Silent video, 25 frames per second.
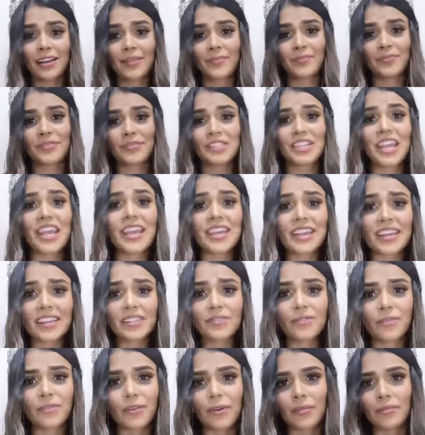take it
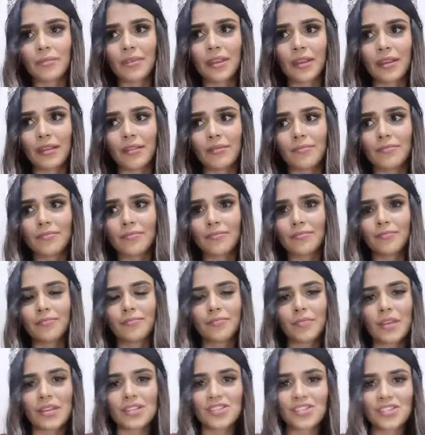from the
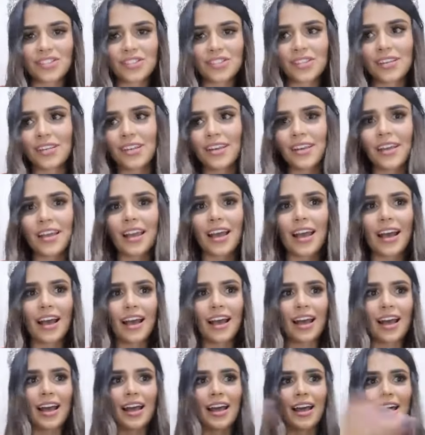beach
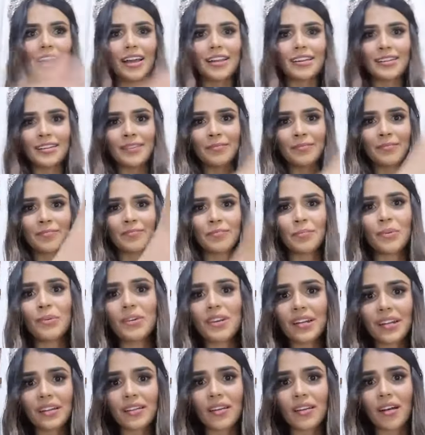and put
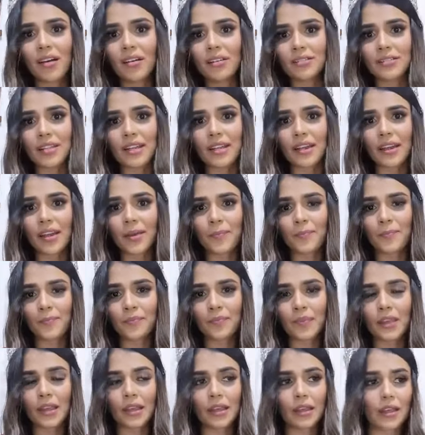it on the
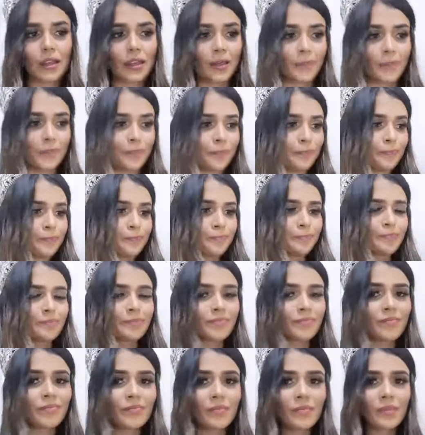in
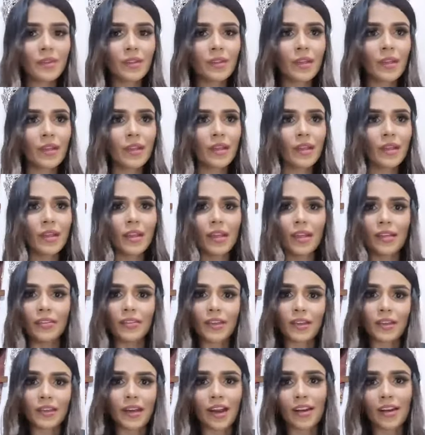
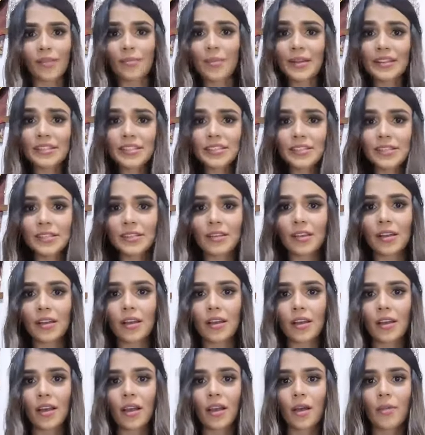the garbage,
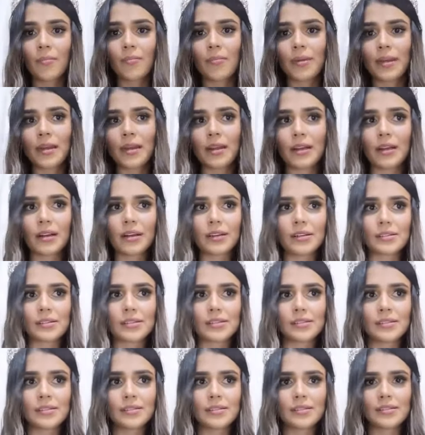
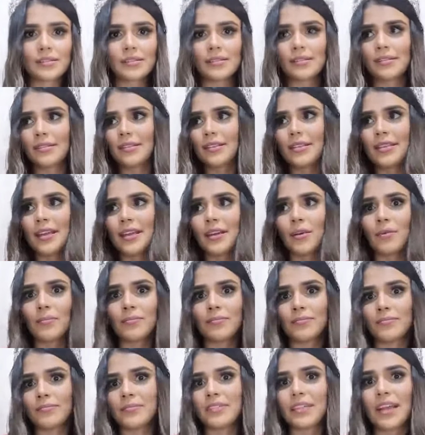because the
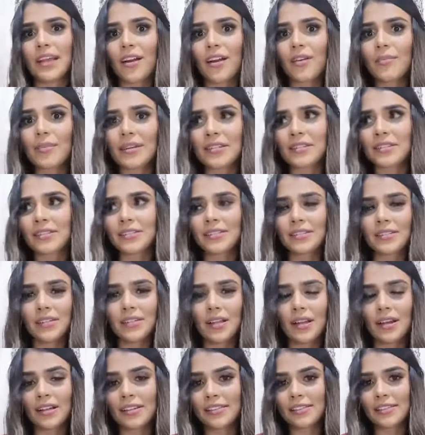garbage
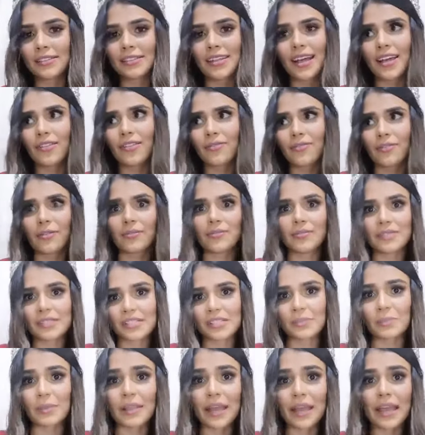is not from
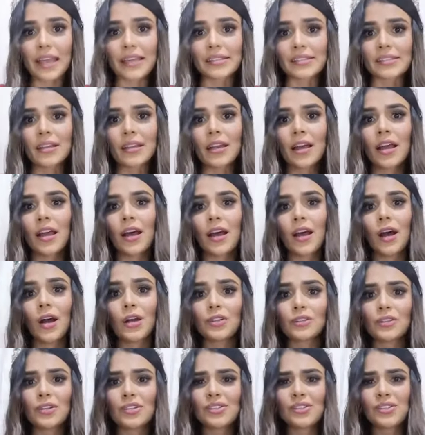this place.
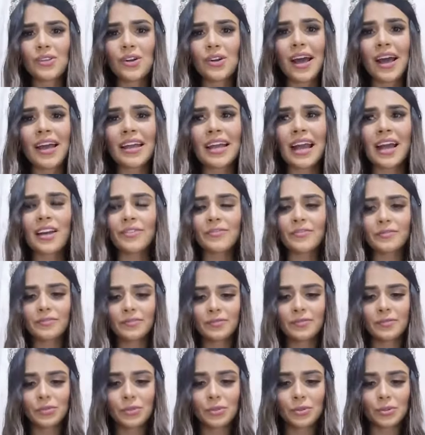And also I have
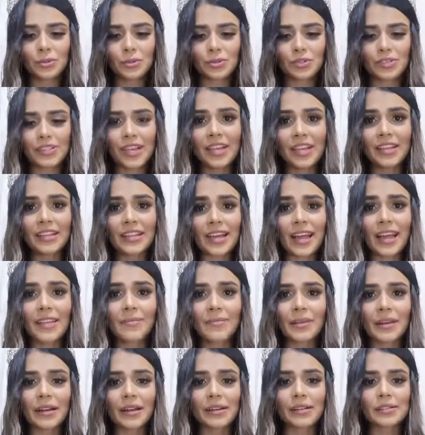to say that
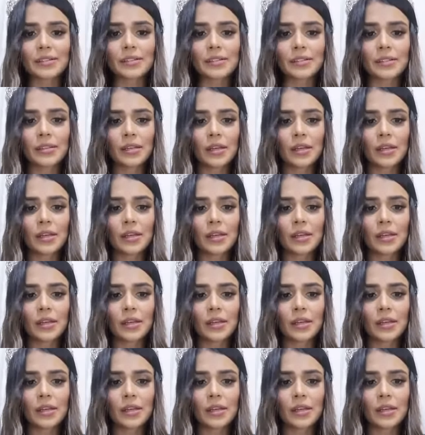because